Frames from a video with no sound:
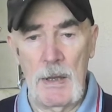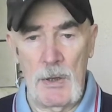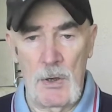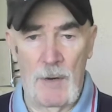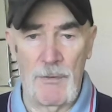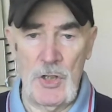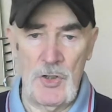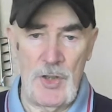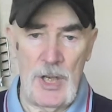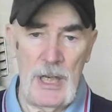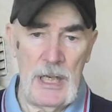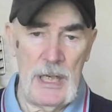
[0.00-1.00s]
covers
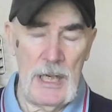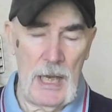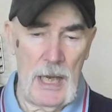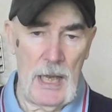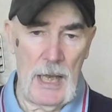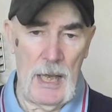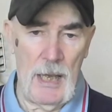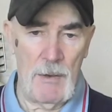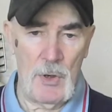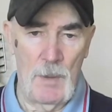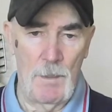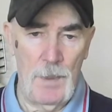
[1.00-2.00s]

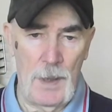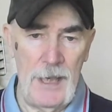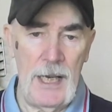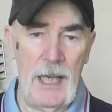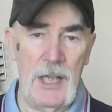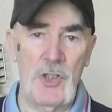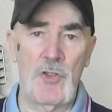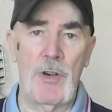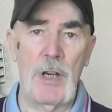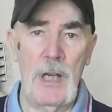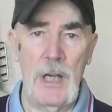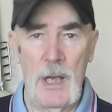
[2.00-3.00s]
the complete
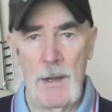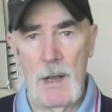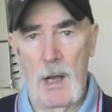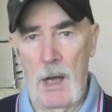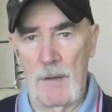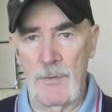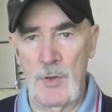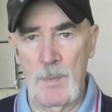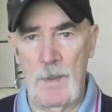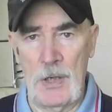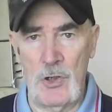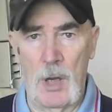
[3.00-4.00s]
history of
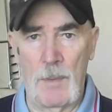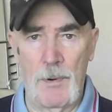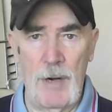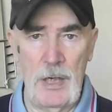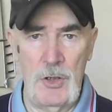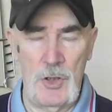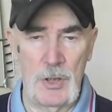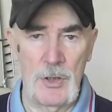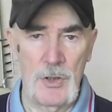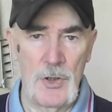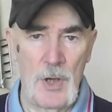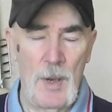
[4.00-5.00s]
special
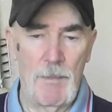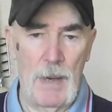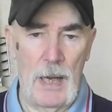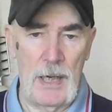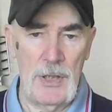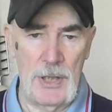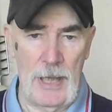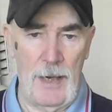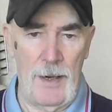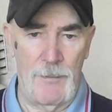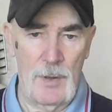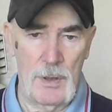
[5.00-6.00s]
operations by South
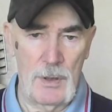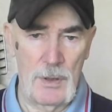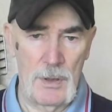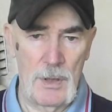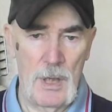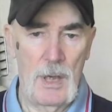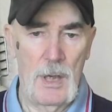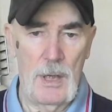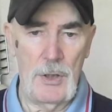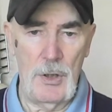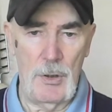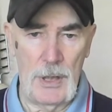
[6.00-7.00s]
African
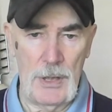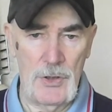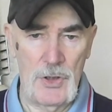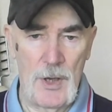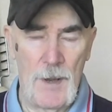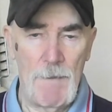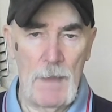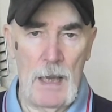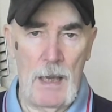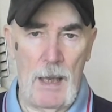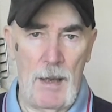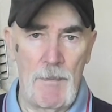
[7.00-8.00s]
units.
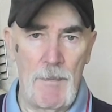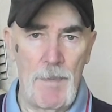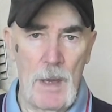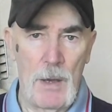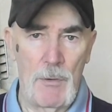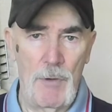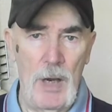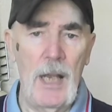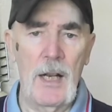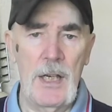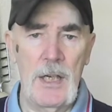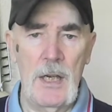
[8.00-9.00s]

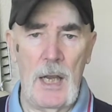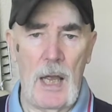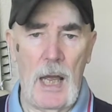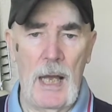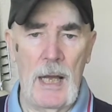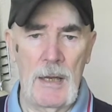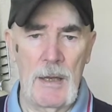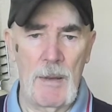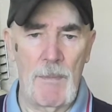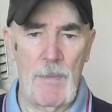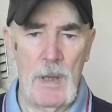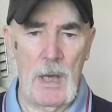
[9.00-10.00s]
Really,
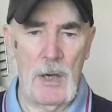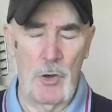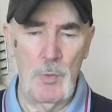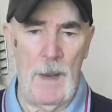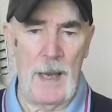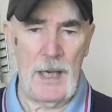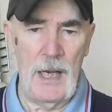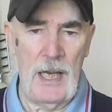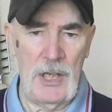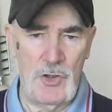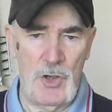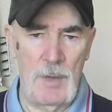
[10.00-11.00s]
it goes back in
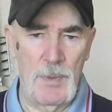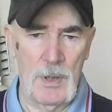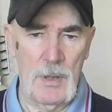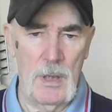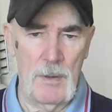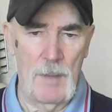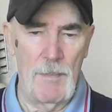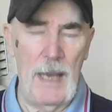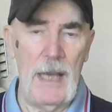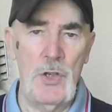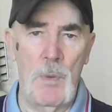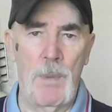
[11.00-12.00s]
history, but the
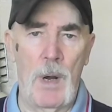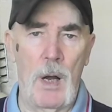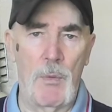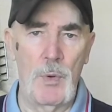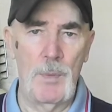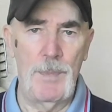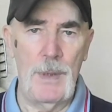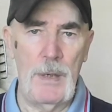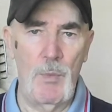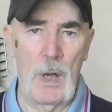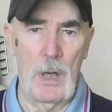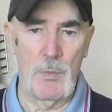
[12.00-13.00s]
major part would be
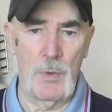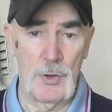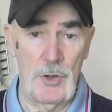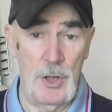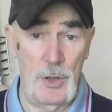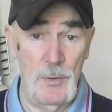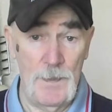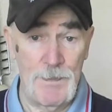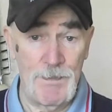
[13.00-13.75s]
World War II.